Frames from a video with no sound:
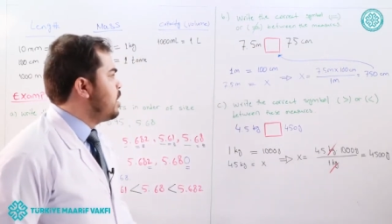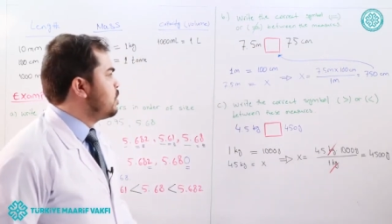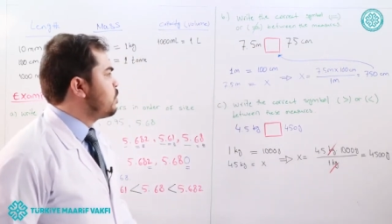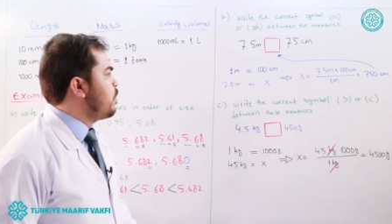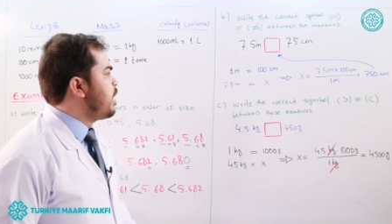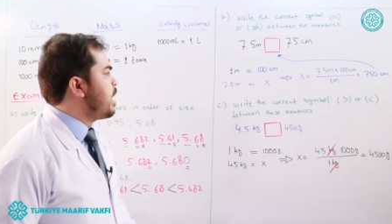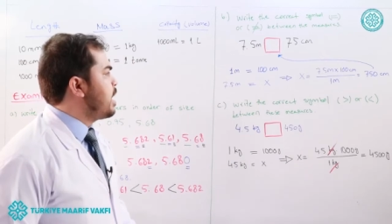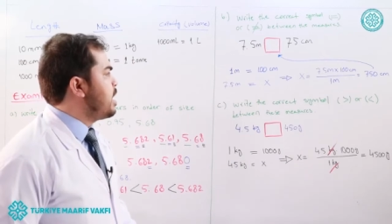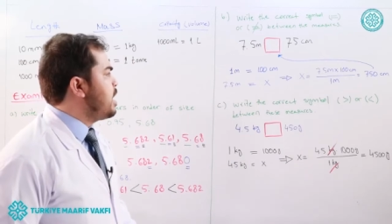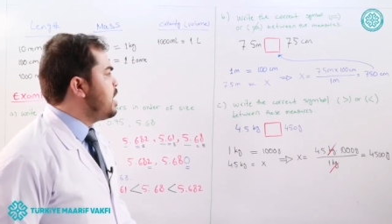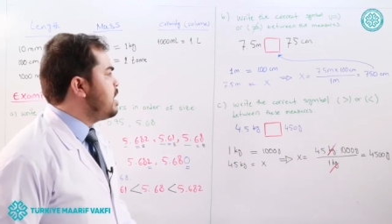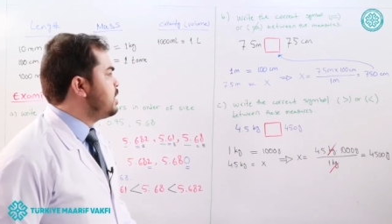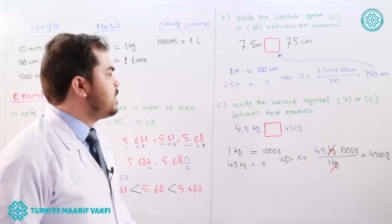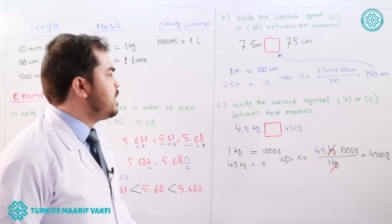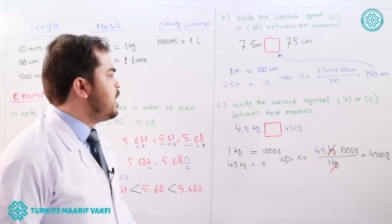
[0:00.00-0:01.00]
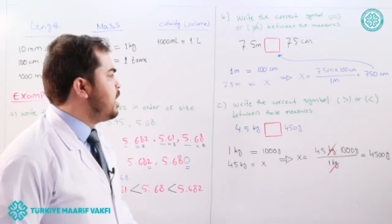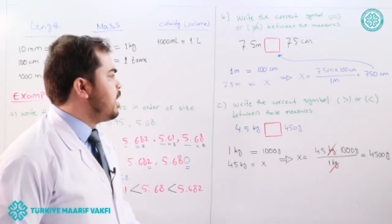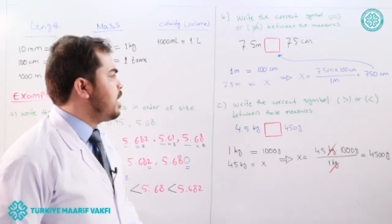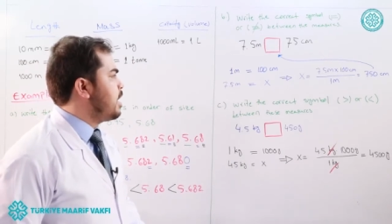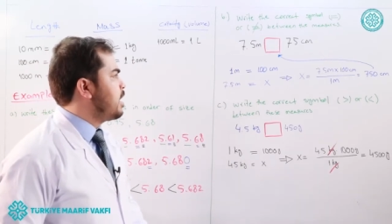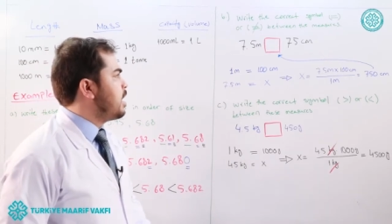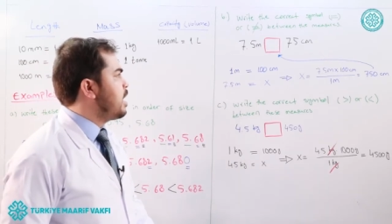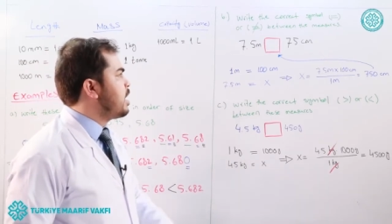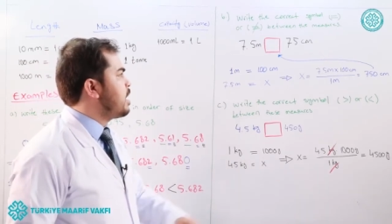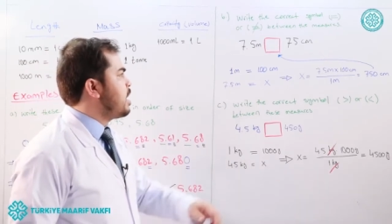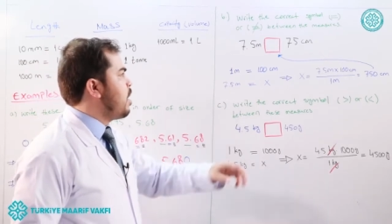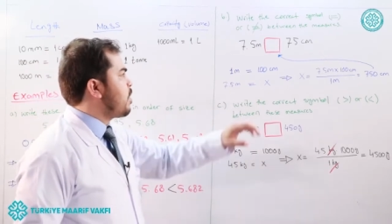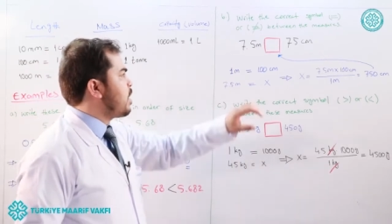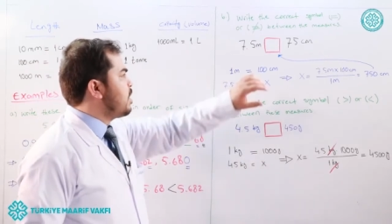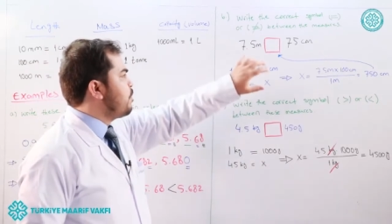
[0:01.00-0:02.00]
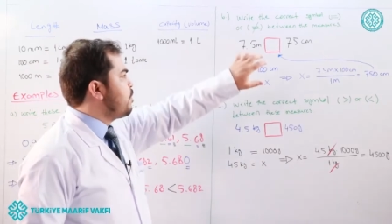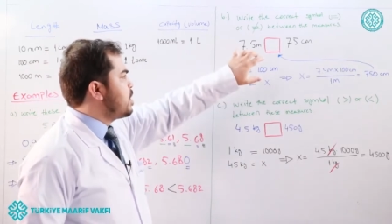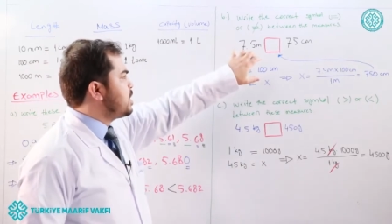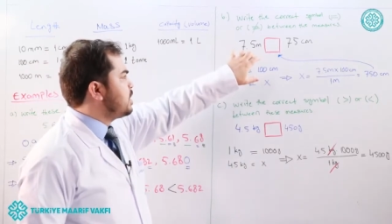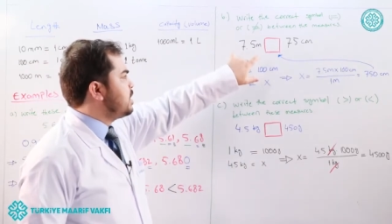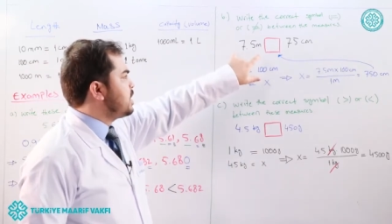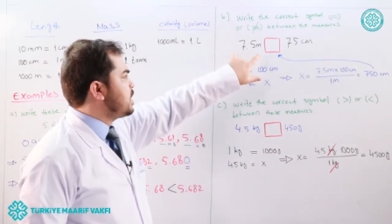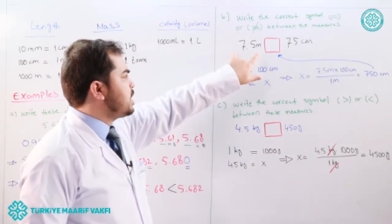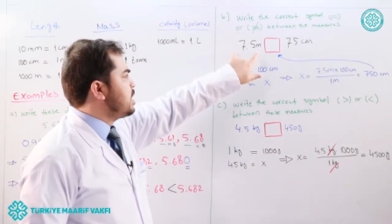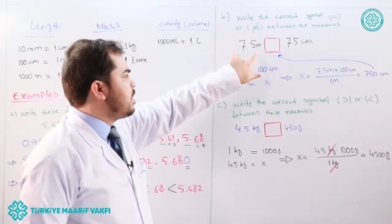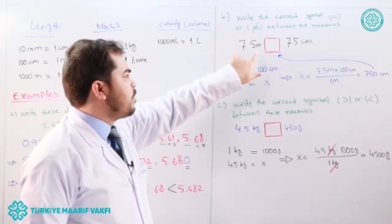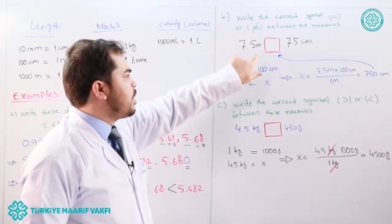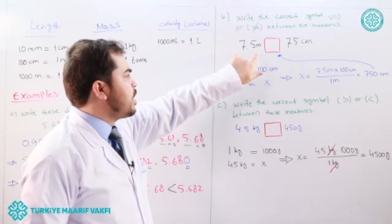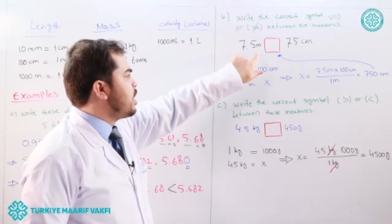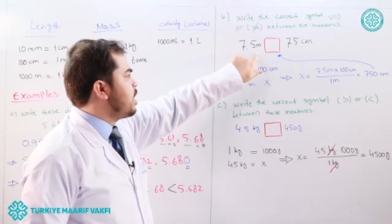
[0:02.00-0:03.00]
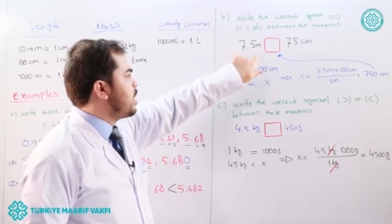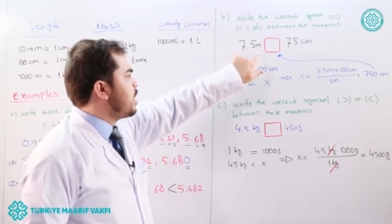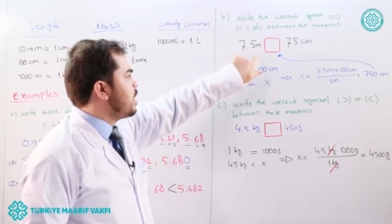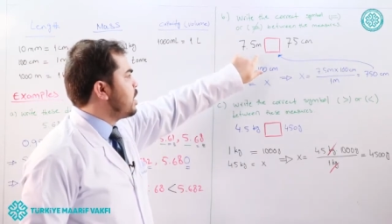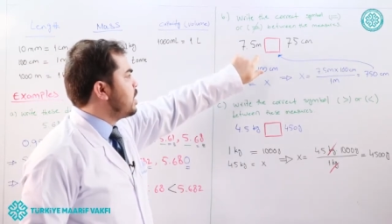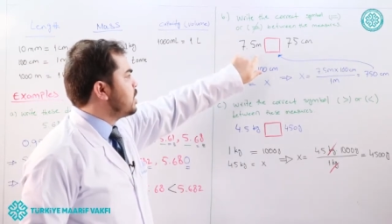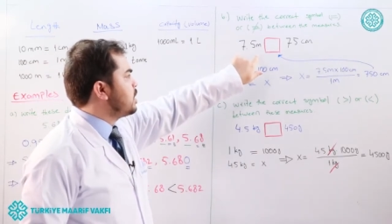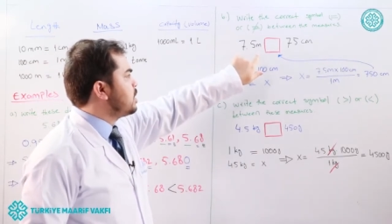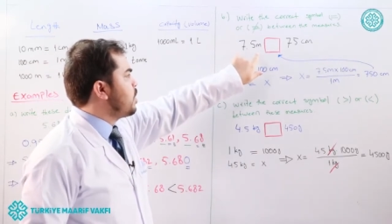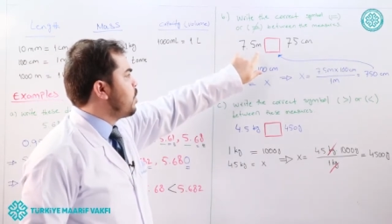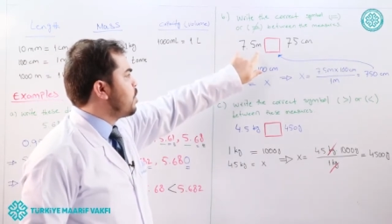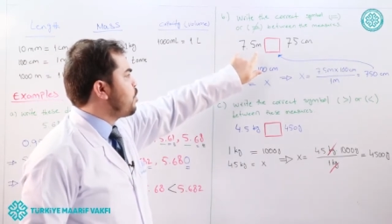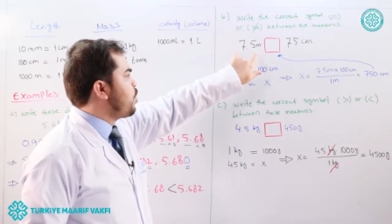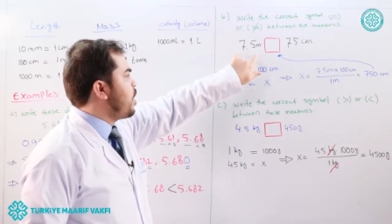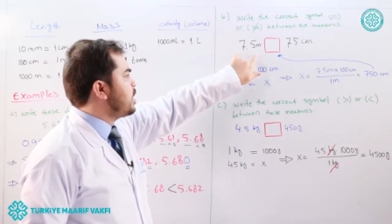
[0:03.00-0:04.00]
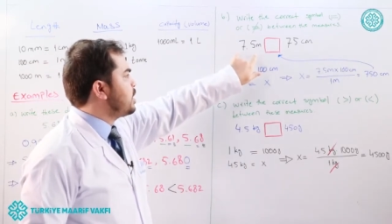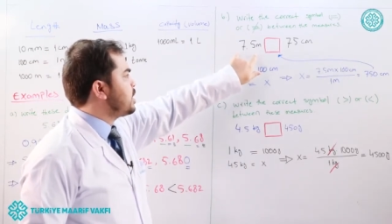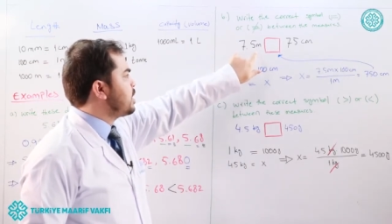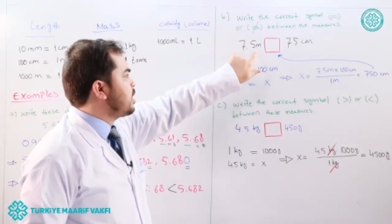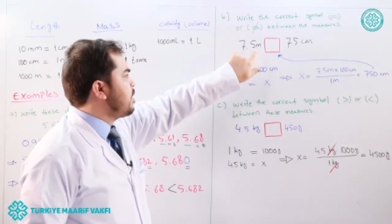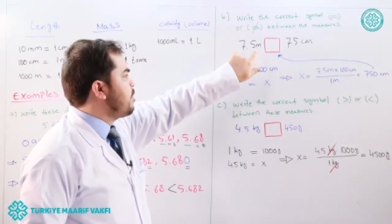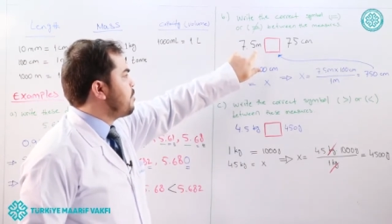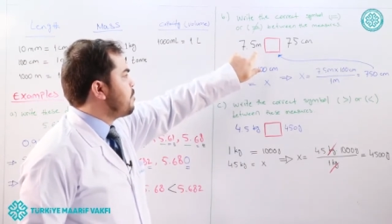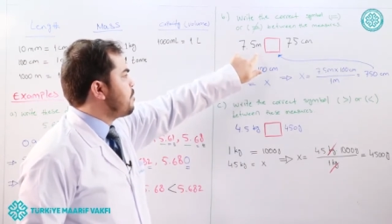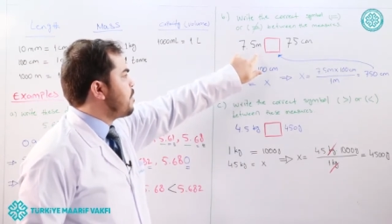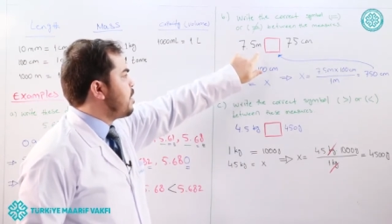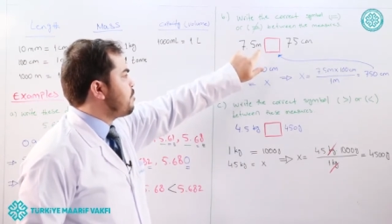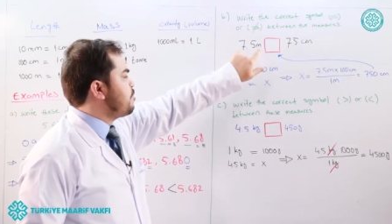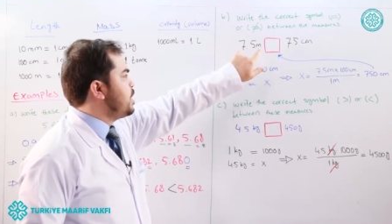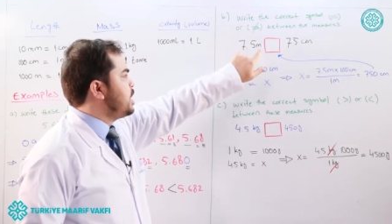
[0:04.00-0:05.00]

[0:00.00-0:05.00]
So you can easily now convert this number, 7.5